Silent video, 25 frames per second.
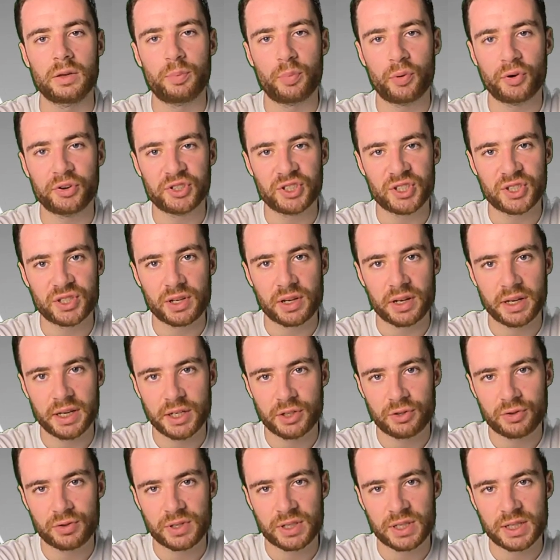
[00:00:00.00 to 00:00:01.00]
The projects are
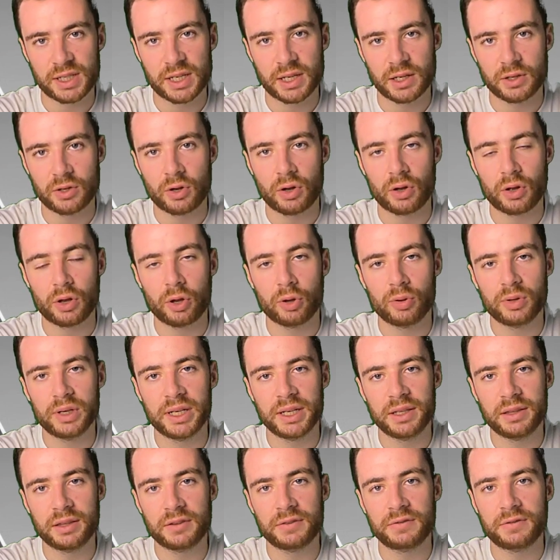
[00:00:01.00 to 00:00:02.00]
interesting not
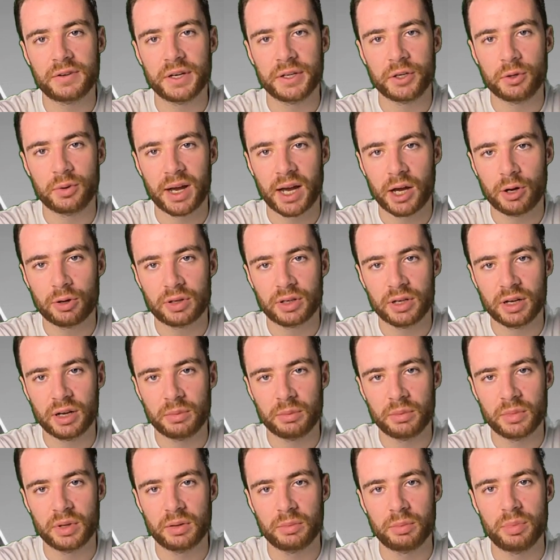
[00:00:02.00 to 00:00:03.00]
only in the final
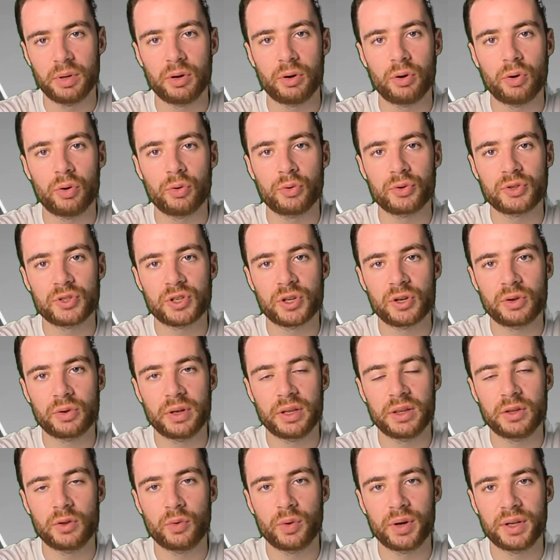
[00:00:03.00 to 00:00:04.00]
outcome, but
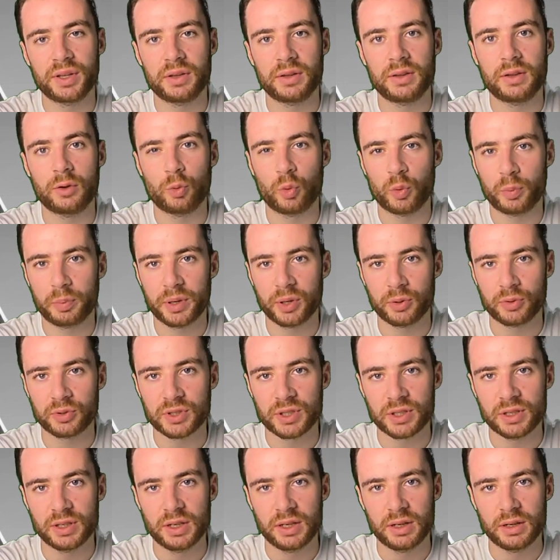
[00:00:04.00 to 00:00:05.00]
also in the way that they were
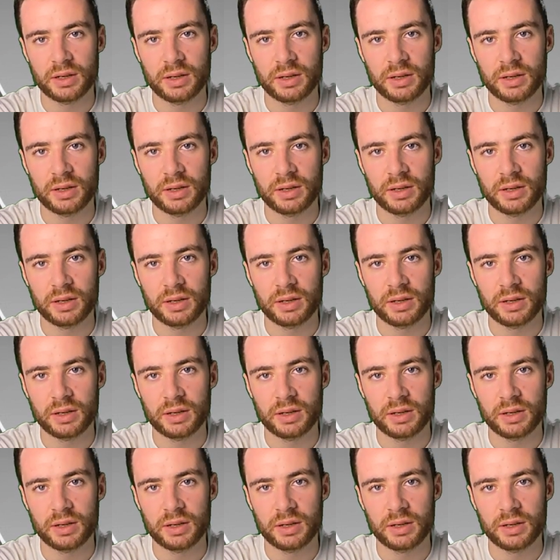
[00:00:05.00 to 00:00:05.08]
built.